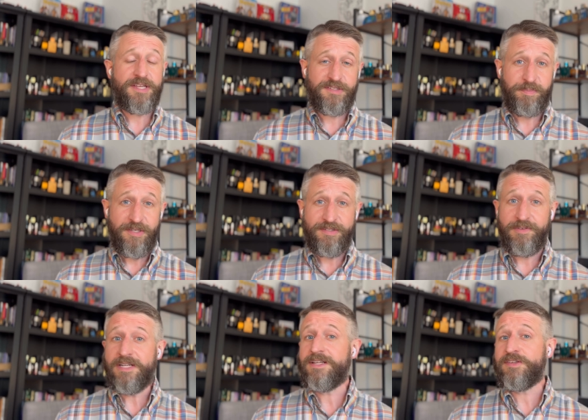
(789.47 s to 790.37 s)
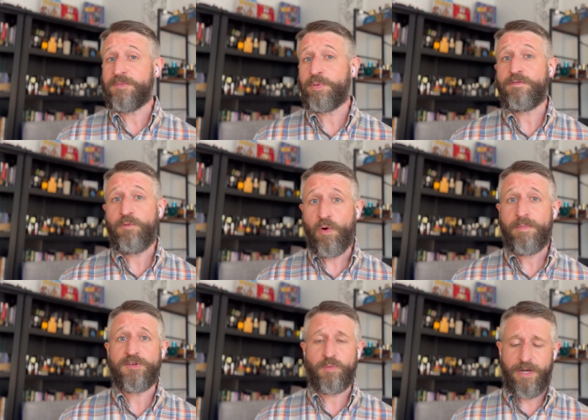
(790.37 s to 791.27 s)
expensive and it doesn't
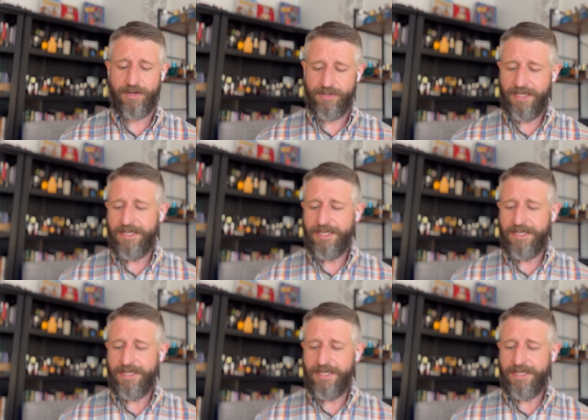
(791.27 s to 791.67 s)
perform as well.